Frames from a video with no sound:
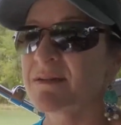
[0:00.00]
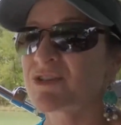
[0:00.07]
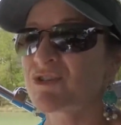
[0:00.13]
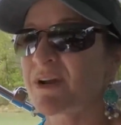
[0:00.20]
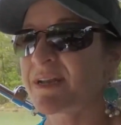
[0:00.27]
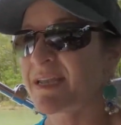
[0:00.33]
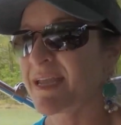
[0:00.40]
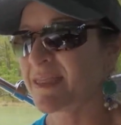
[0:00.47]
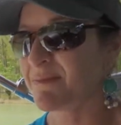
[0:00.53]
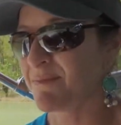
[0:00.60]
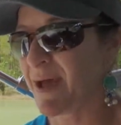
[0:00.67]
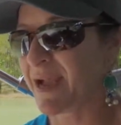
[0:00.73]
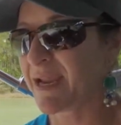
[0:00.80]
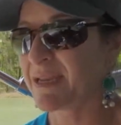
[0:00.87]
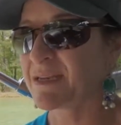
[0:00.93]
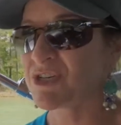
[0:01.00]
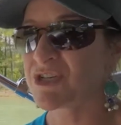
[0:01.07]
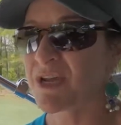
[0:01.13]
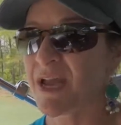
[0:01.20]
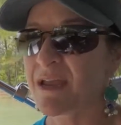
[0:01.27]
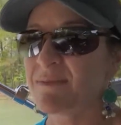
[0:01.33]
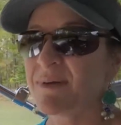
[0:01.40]
trying to get them back into
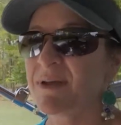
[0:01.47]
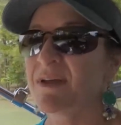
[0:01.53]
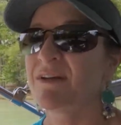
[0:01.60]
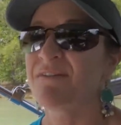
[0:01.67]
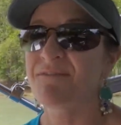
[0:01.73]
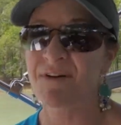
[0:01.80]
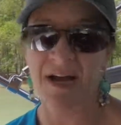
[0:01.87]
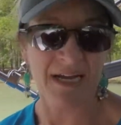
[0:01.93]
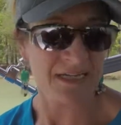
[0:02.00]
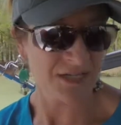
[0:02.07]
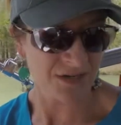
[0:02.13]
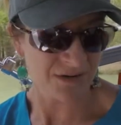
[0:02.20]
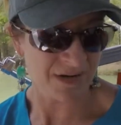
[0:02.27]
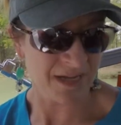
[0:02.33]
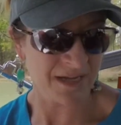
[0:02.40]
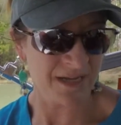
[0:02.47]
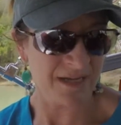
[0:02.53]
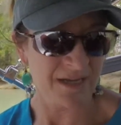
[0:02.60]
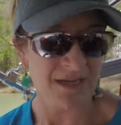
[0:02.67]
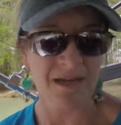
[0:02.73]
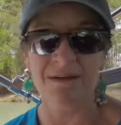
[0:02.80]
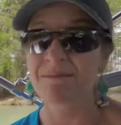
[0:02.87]
shape, fine-tuning,
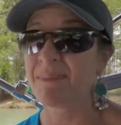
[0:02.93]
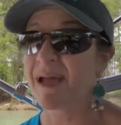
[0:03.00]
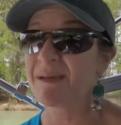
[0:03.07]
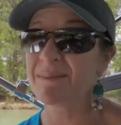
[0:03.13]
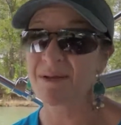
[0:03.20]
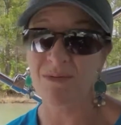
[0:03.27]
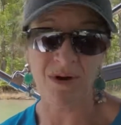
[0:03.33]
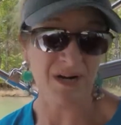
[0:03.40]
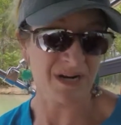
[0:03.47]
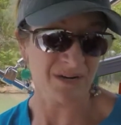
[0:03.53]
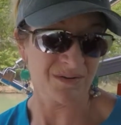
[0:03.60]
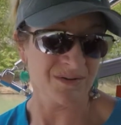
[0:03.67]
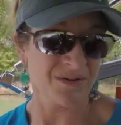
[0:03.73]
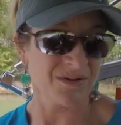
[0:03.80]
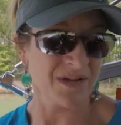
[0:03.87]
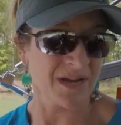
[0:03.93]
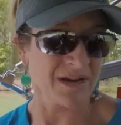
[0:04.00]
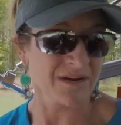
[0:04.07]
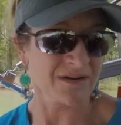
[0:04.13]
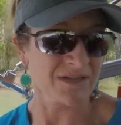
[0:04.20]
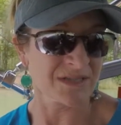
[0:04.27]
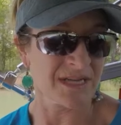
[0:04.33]
maybe working on new
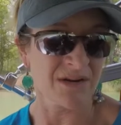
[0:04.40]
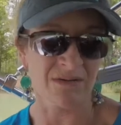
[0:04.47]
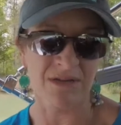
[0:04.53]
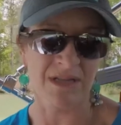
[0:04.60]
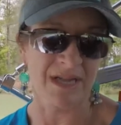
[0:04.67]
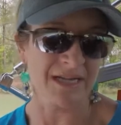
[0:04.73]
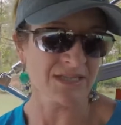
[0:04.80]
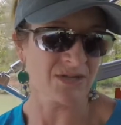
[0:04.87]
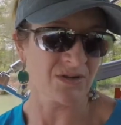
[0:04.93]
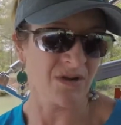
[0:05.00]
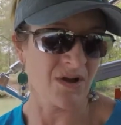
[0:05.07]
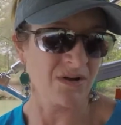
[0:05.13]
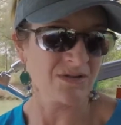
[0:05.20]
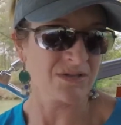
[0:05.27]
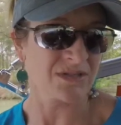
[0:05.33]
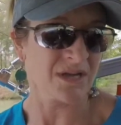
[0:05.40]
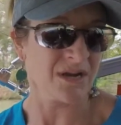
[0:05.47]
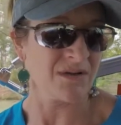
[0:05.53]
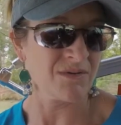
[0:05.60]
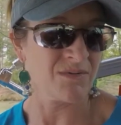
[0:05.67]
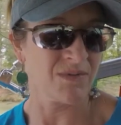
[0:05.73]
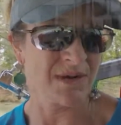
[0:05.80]
gear, because gear only lasts so long, so